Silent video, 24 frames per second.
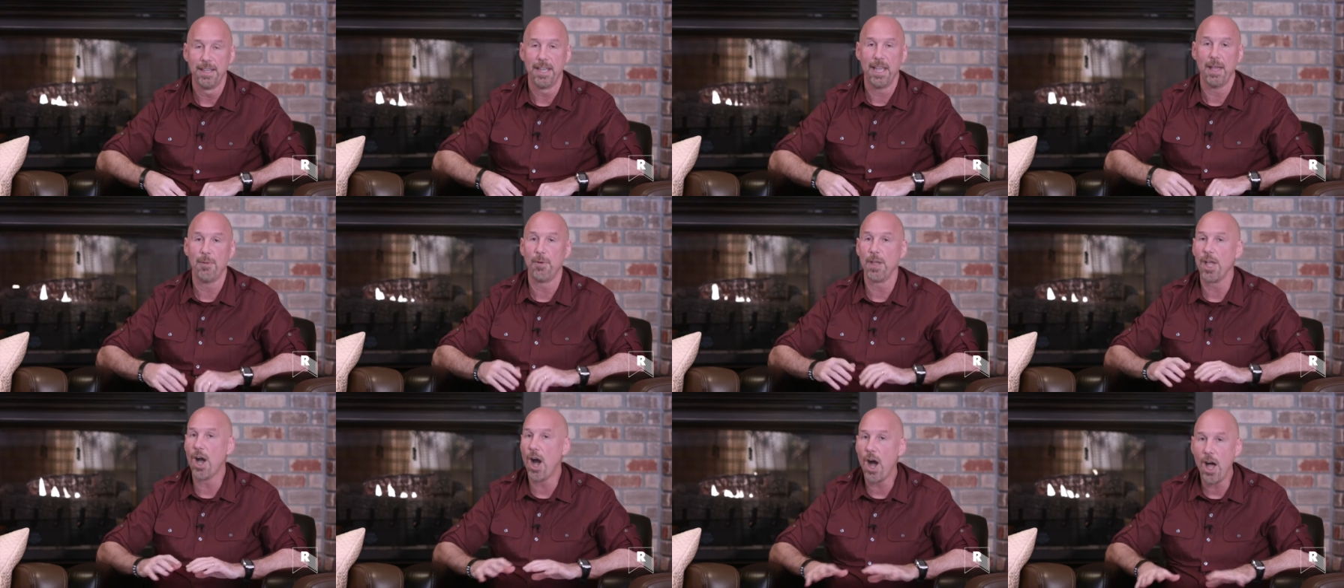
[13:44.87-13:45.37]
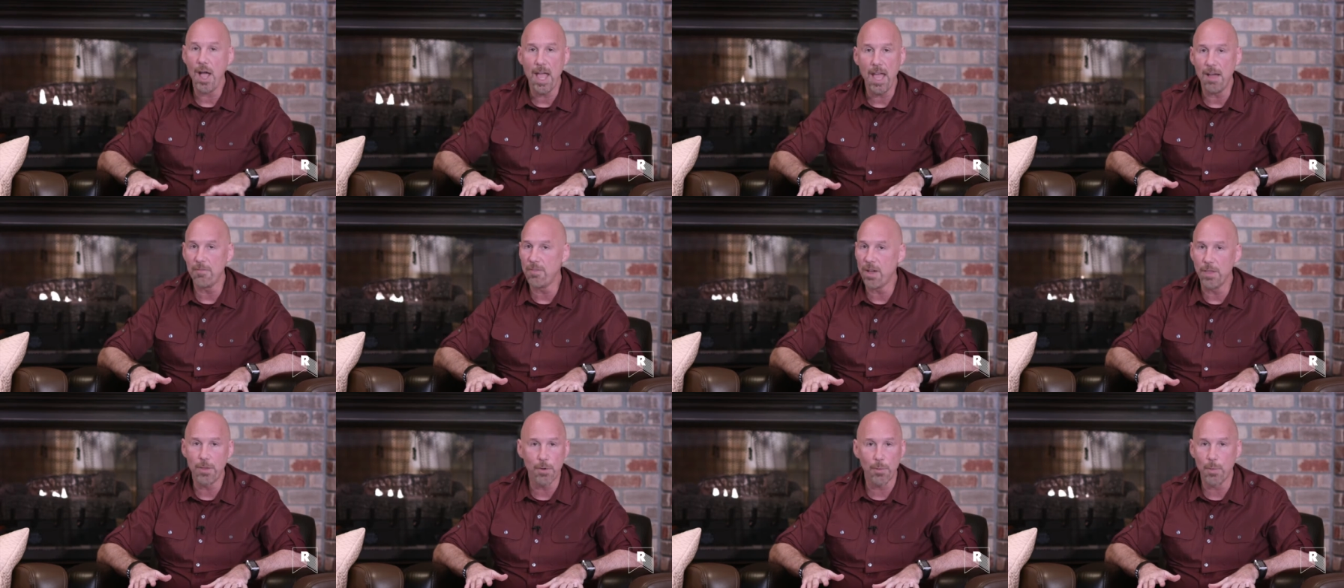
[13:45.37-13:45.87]
and we all
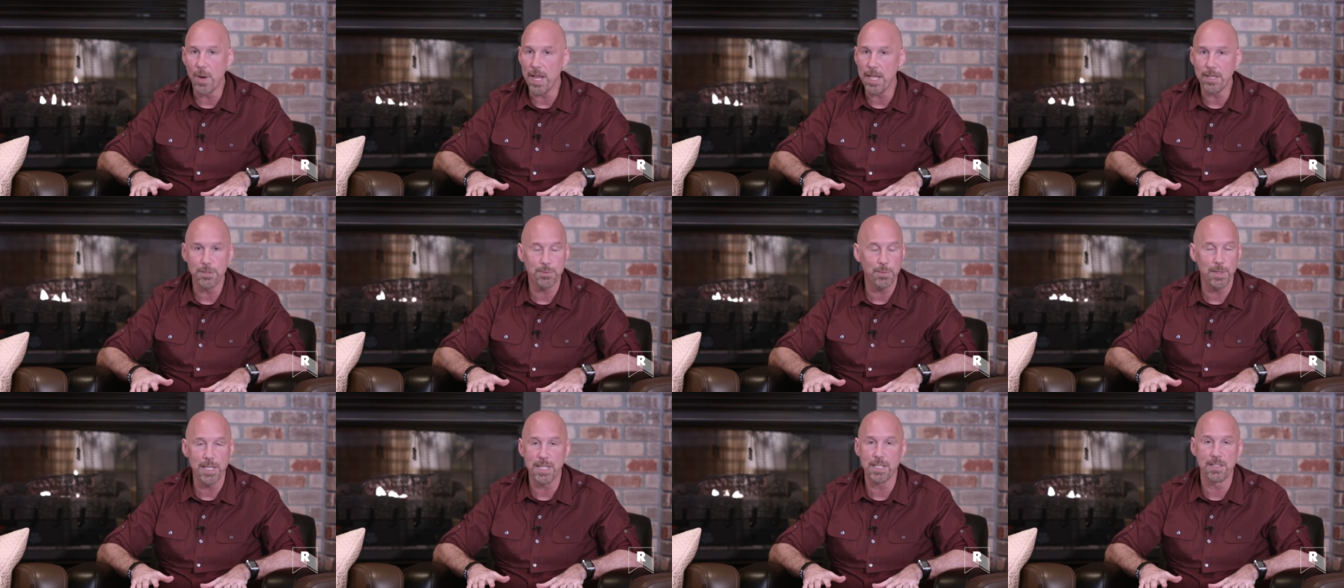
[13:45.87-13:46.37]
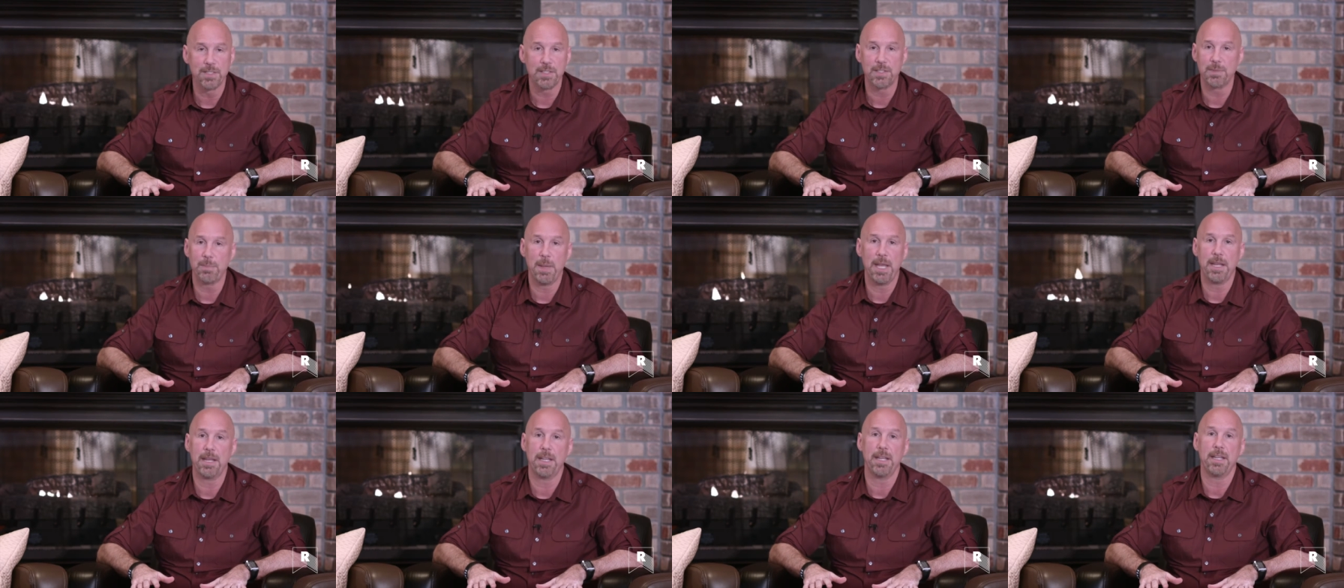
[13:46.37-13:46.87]
have other ways we can
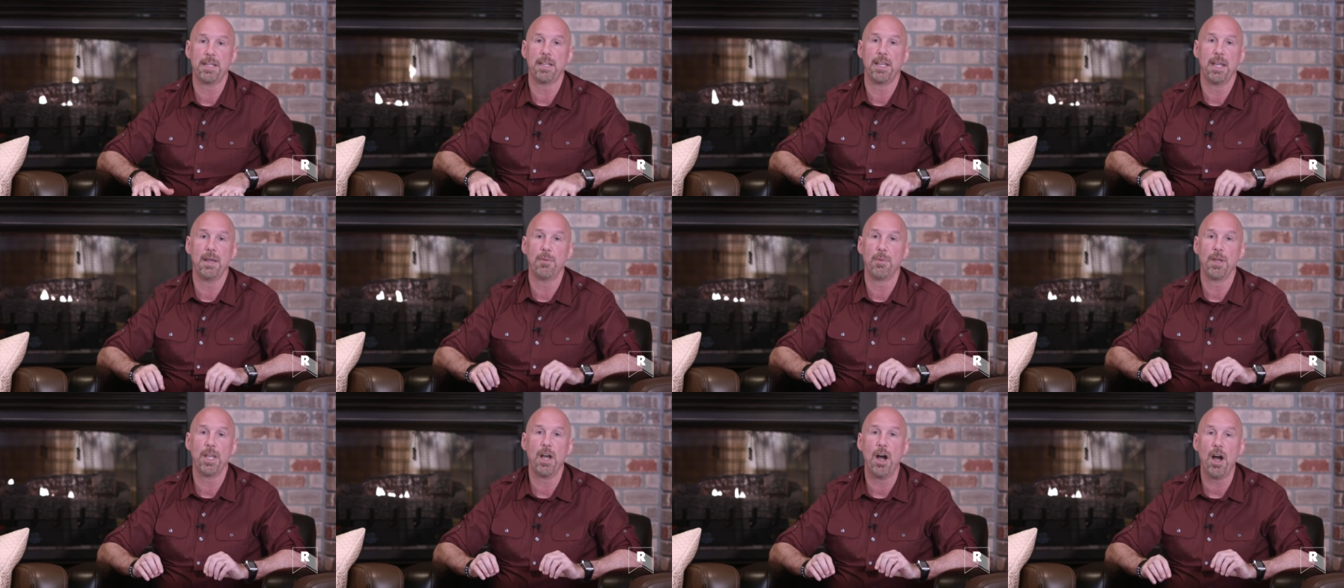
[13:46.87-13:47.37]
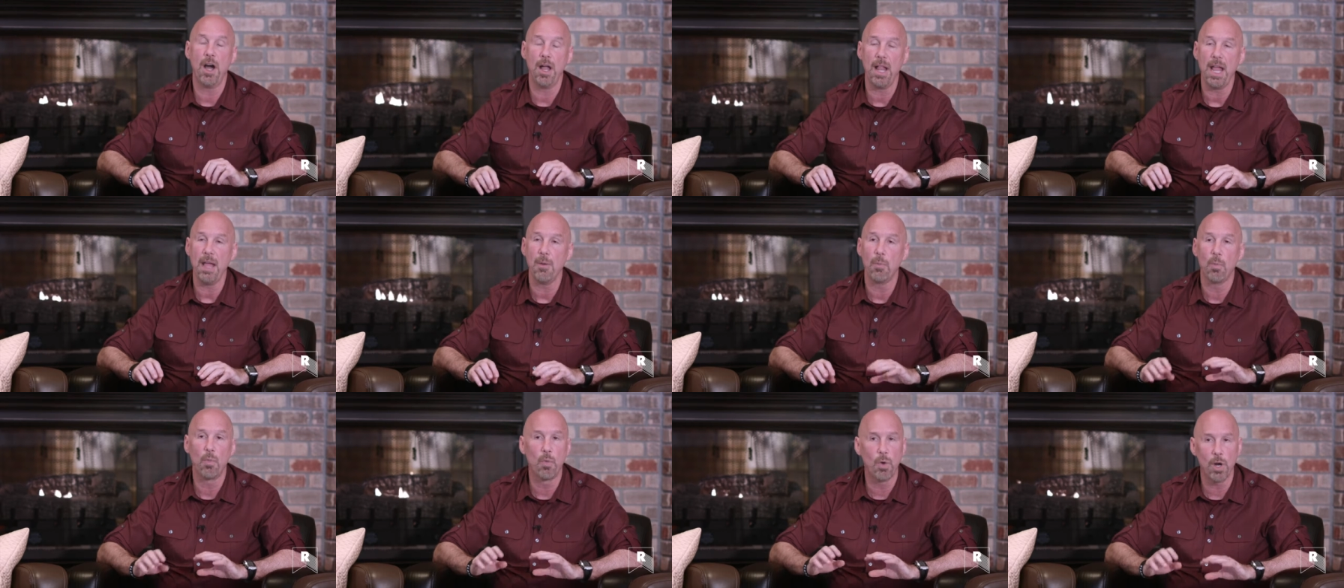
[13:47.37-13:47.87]
spend it, and we all
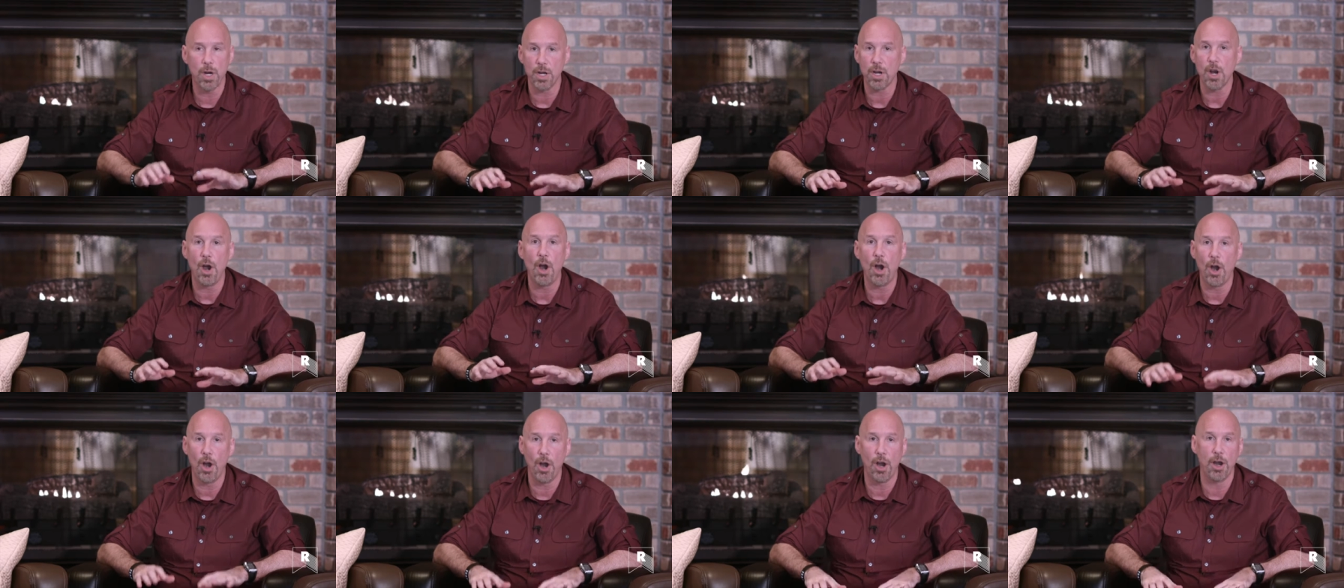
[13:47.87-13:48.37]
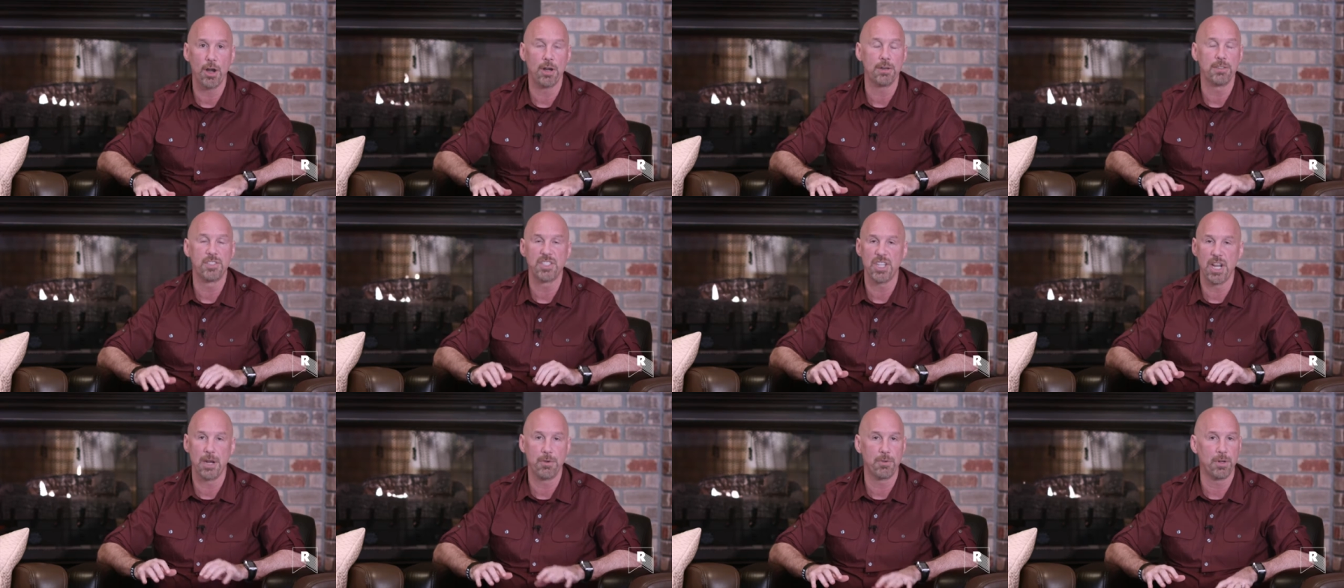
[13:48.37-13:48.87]
work hard
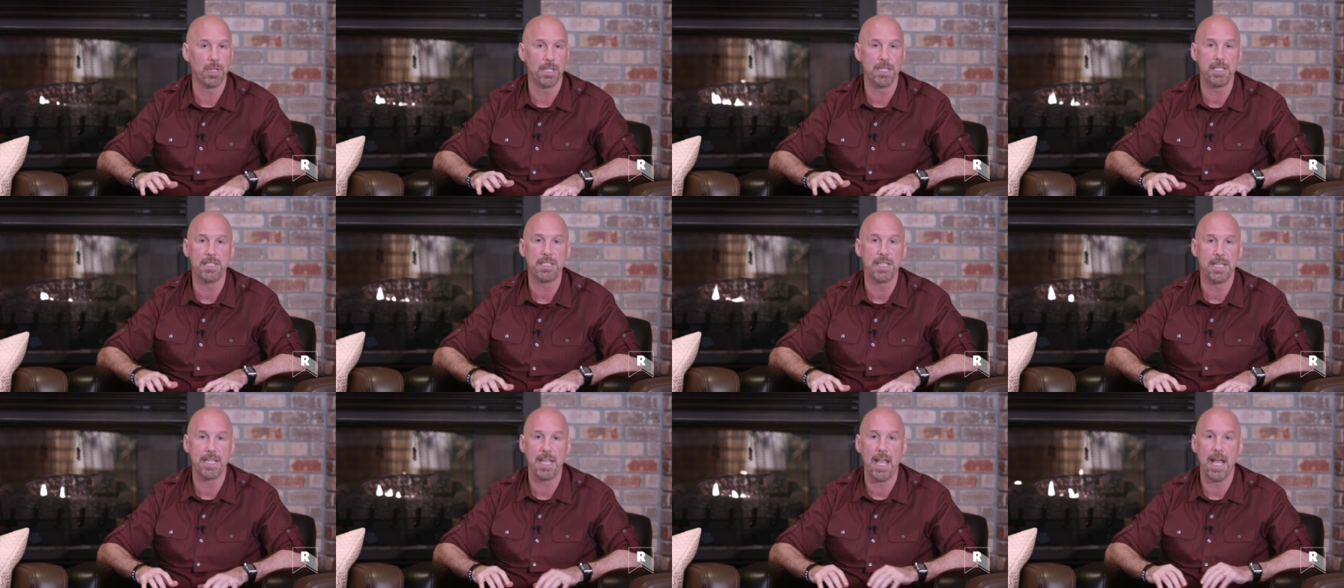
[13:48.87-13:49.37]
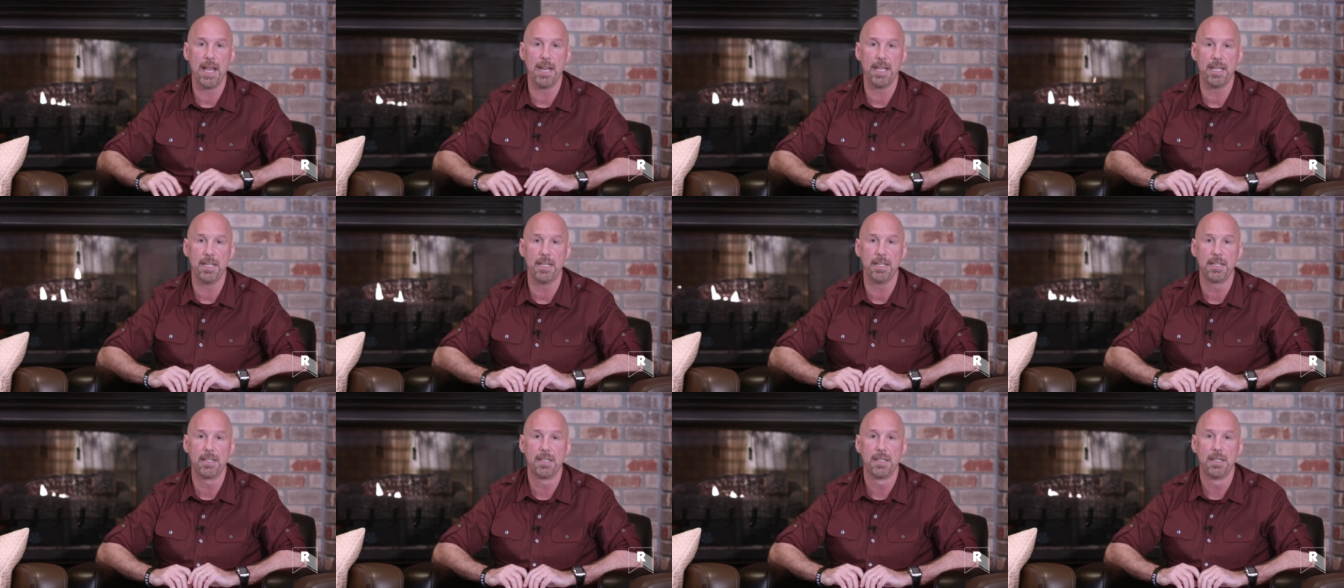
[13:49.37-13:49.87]
generally to get it.